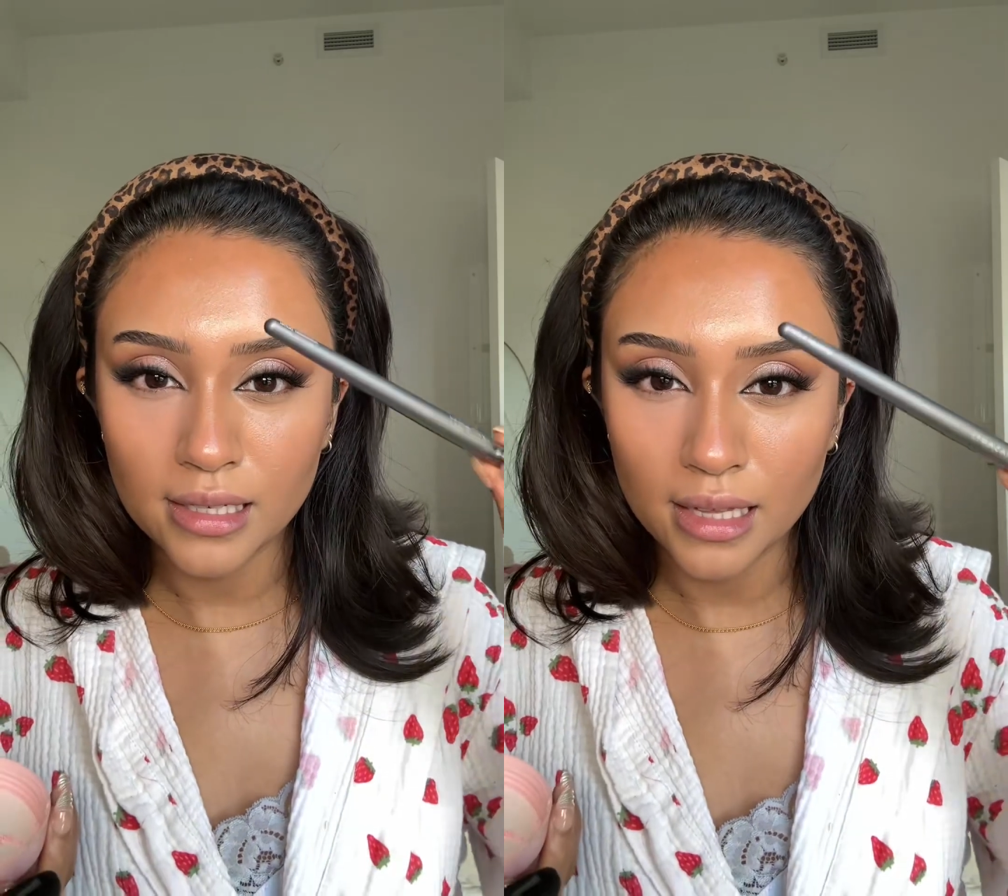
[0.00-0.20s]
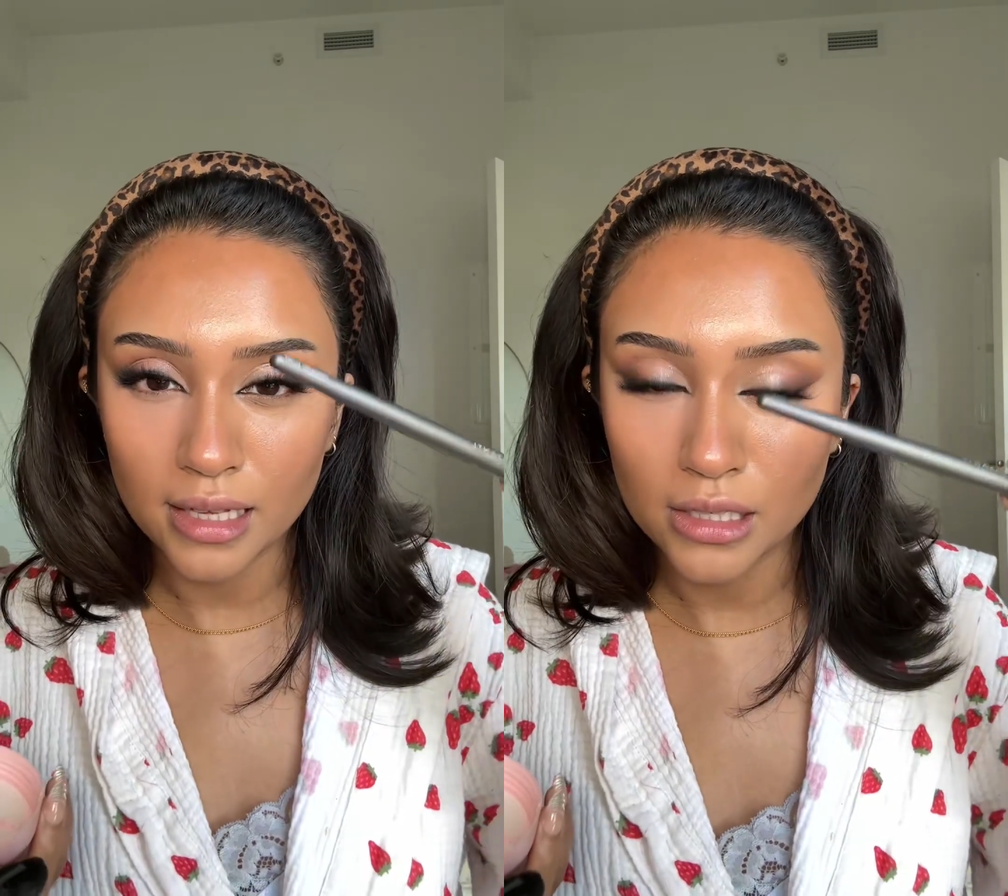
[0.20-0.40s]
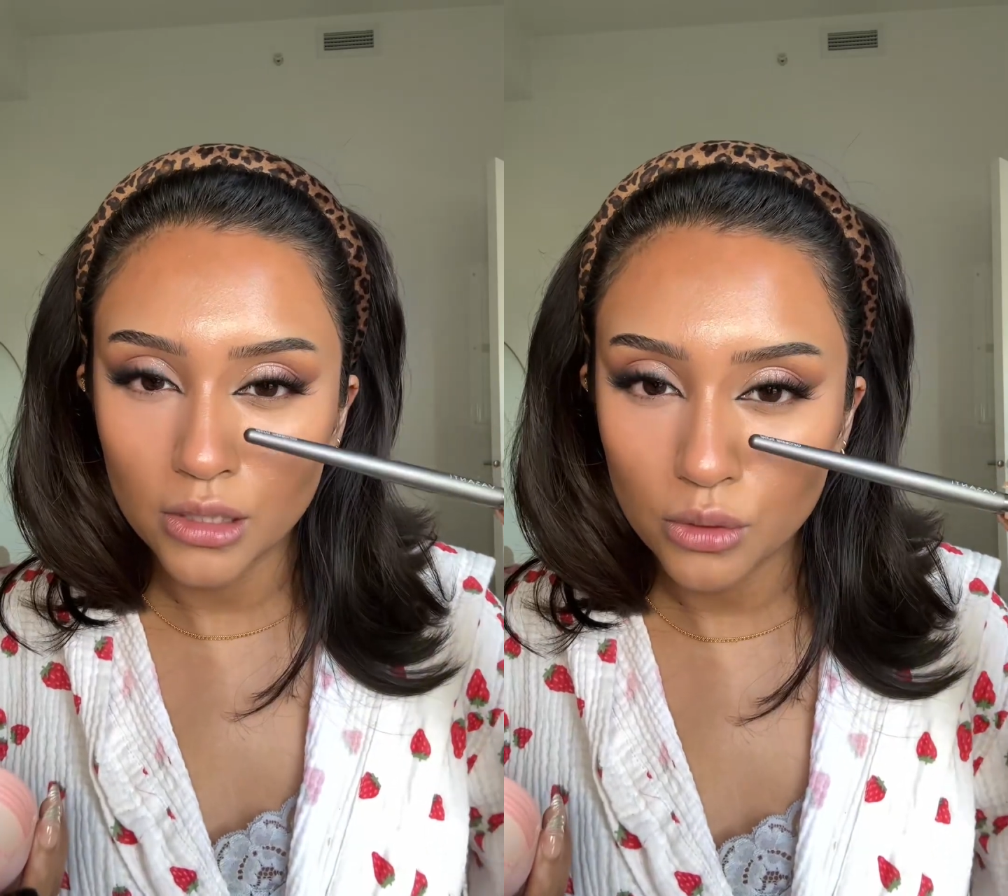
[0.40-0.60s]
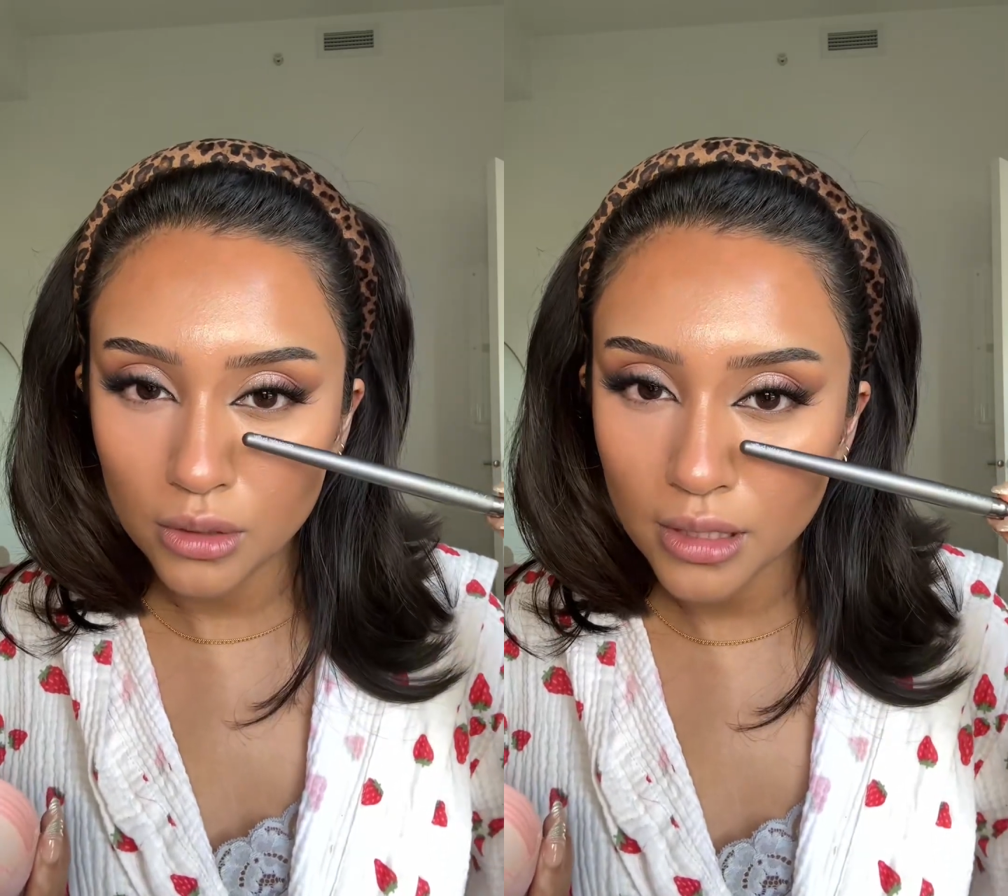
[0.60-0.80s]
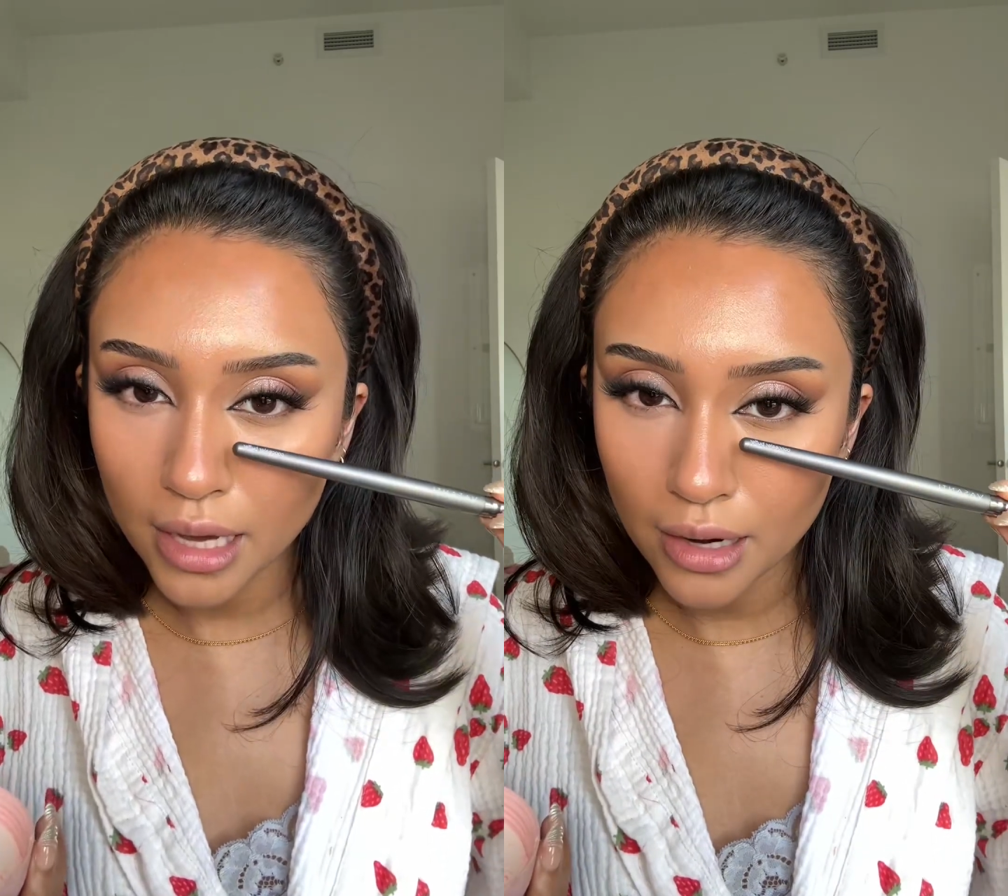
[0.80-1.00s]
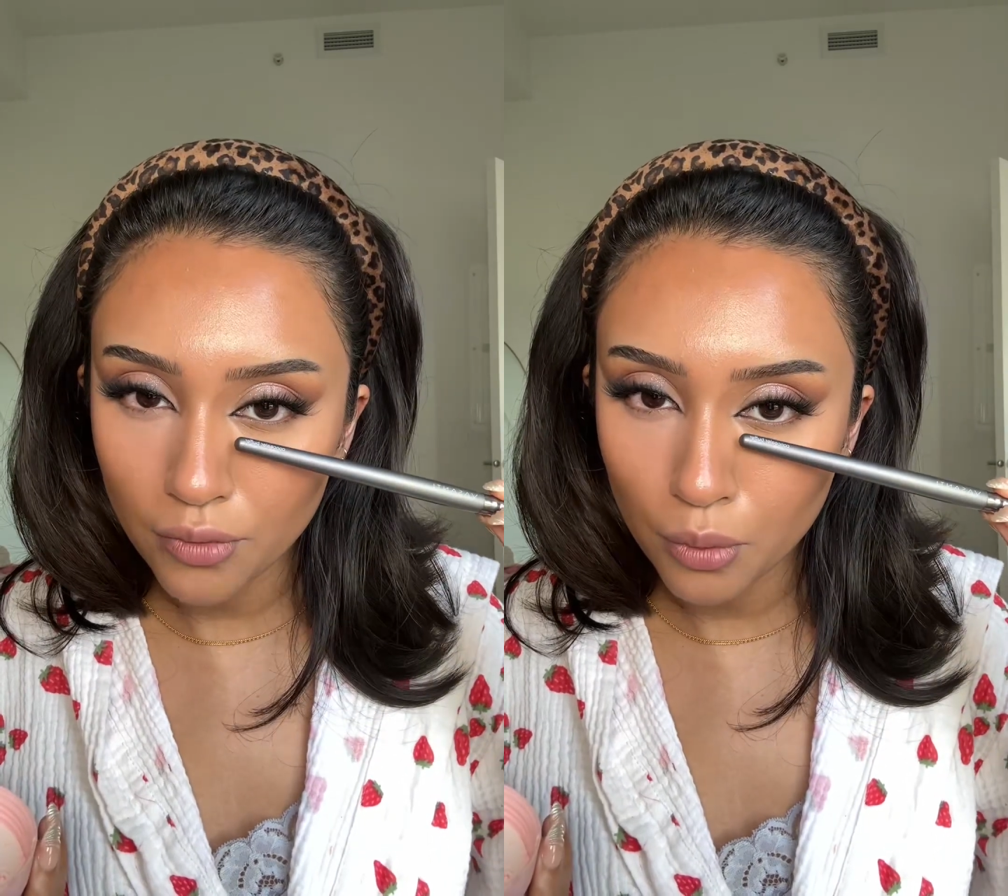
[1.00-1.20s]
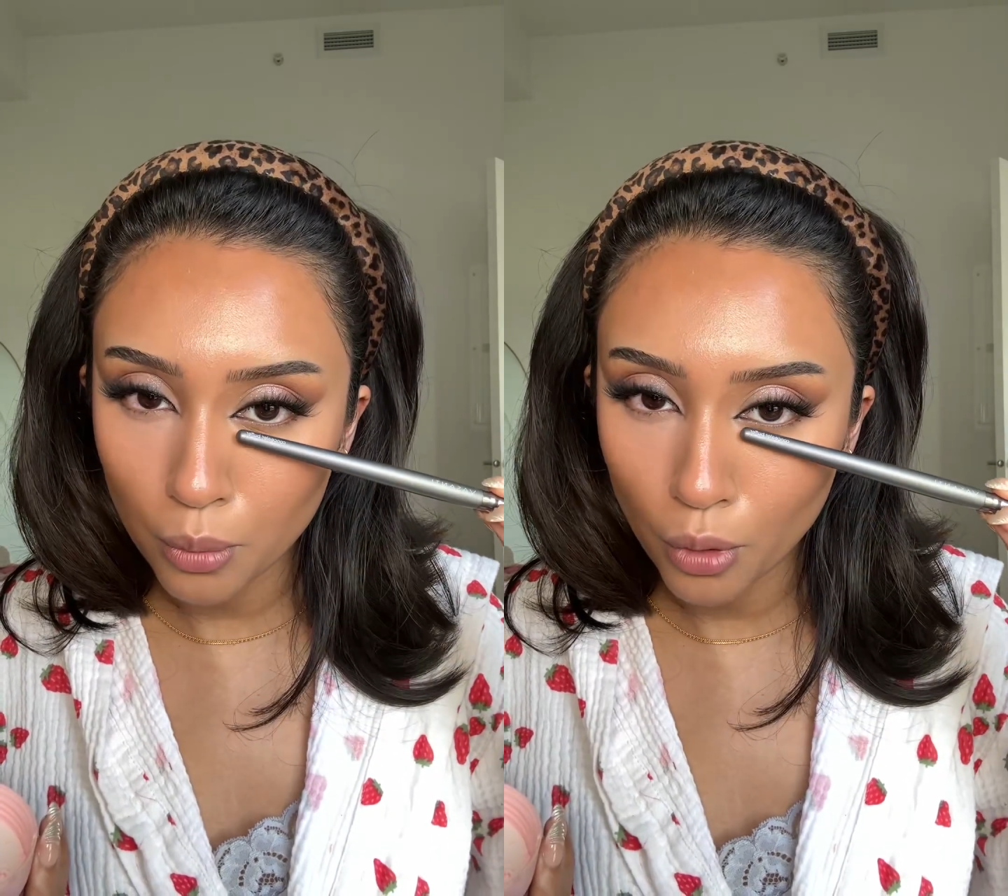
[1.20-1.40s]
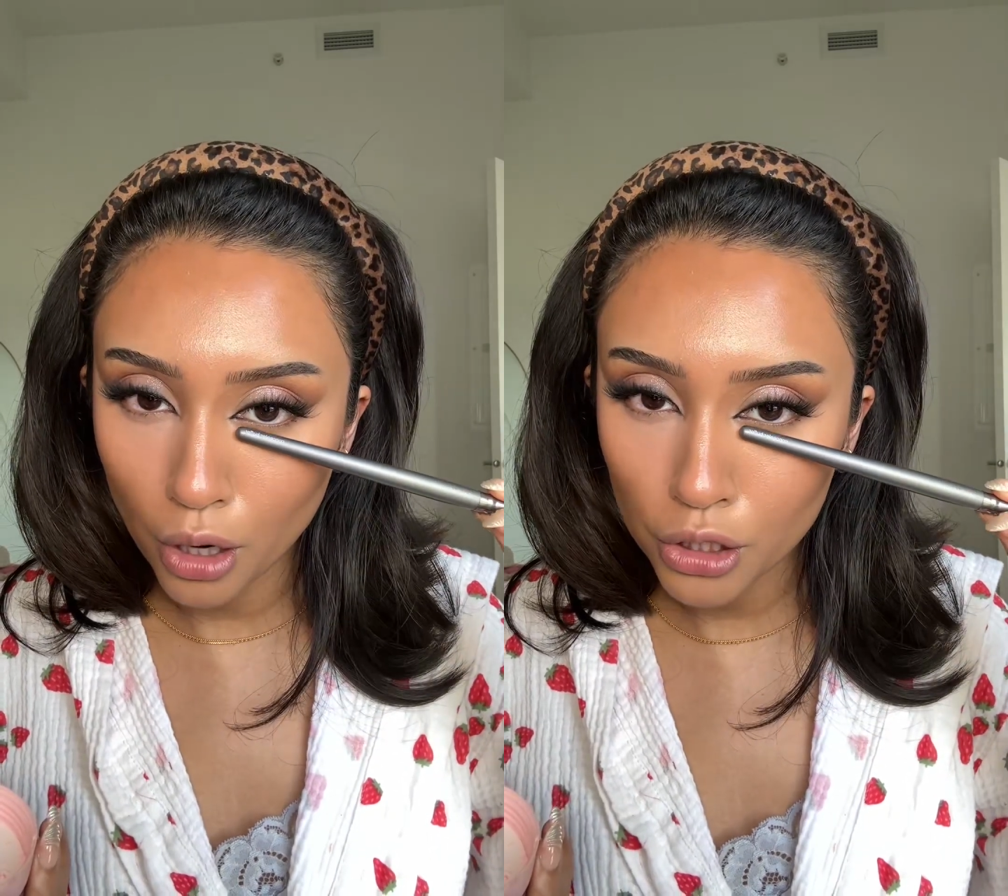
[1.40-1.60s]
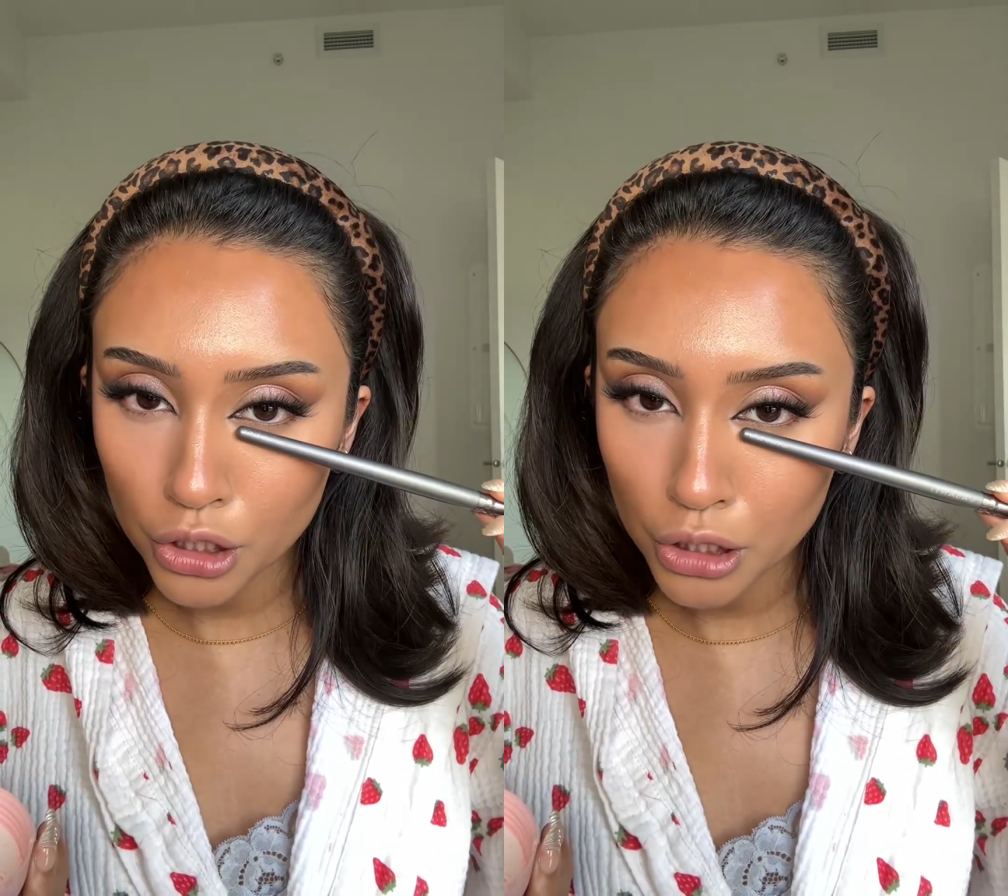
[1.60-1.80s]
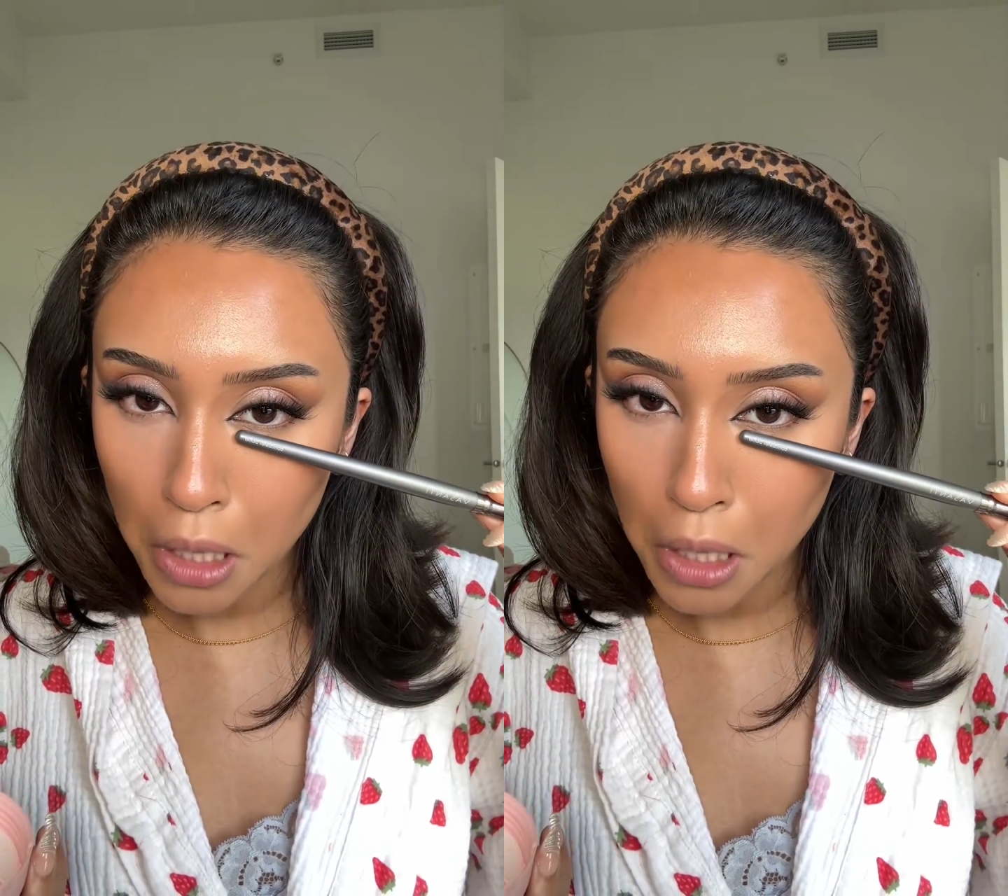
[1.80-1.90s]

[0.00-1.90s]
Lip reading: I like to use the end of a brush,